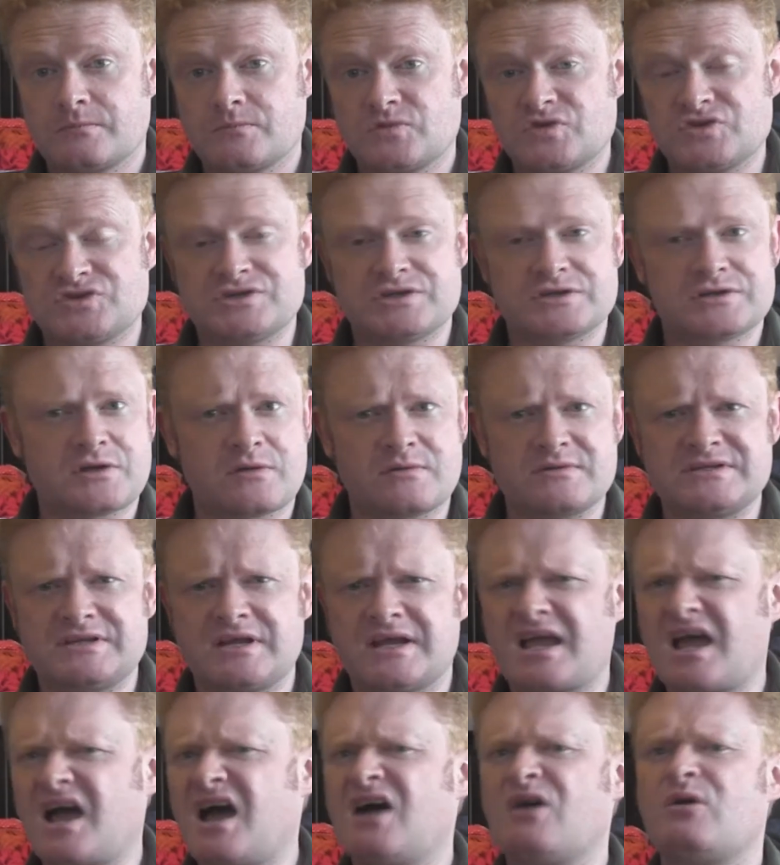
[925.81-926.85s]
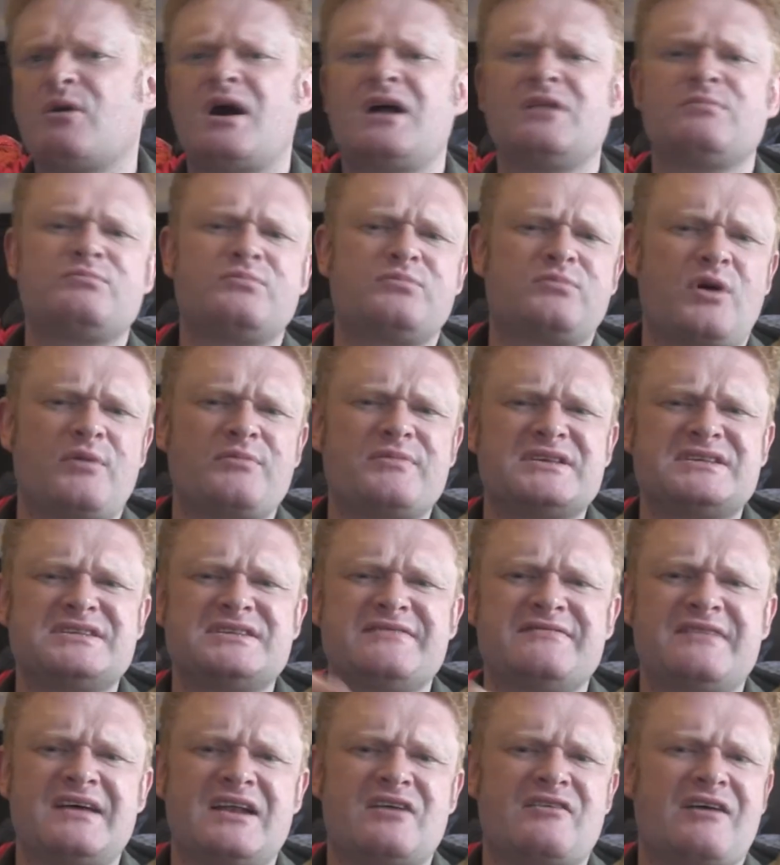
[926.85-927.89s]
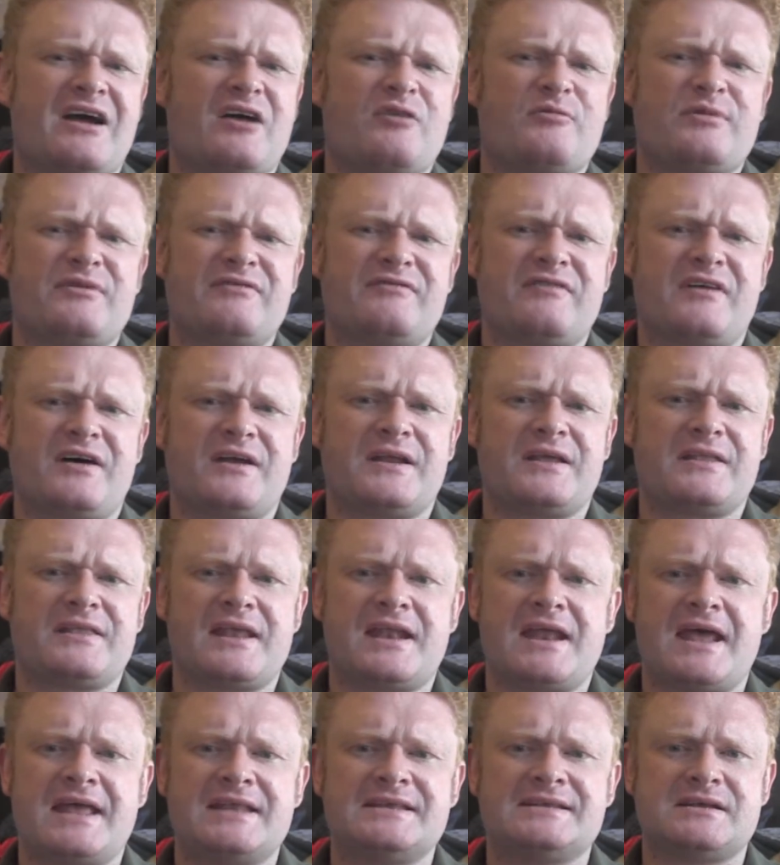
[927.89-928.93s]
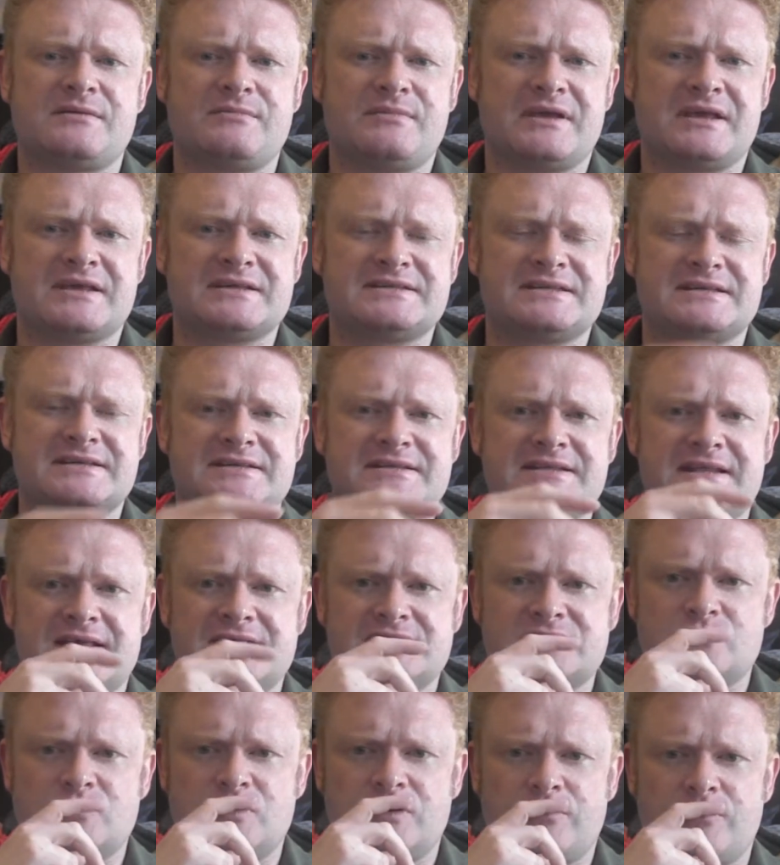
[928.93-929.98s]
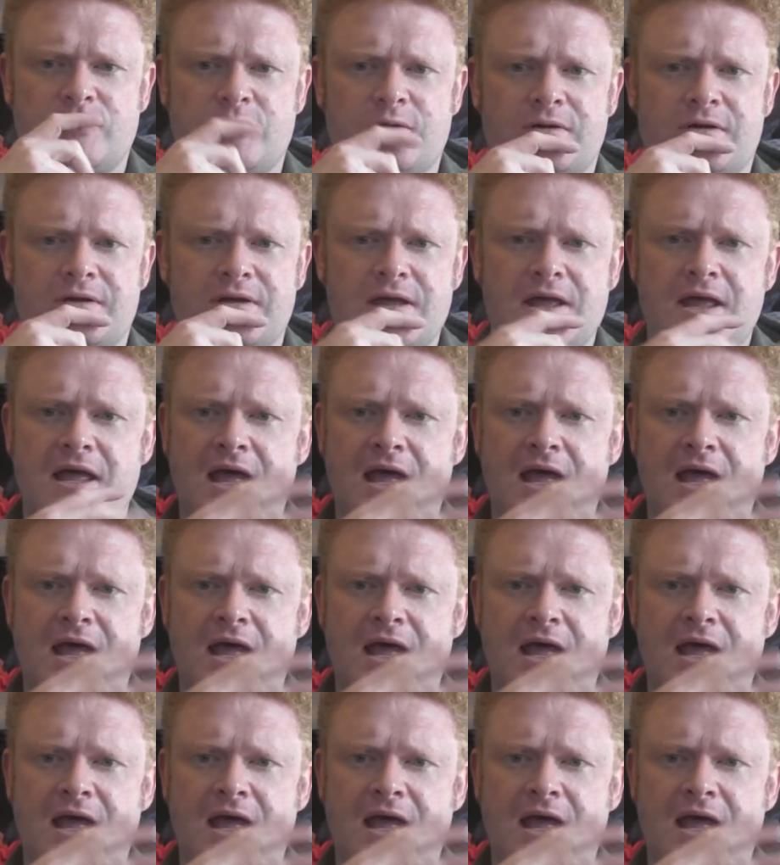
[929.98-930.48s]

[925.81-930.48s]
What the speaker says: Just as I was like, oh, I'll pop this novella out, it'll be fun, and then it ended up being a 60,000 word book,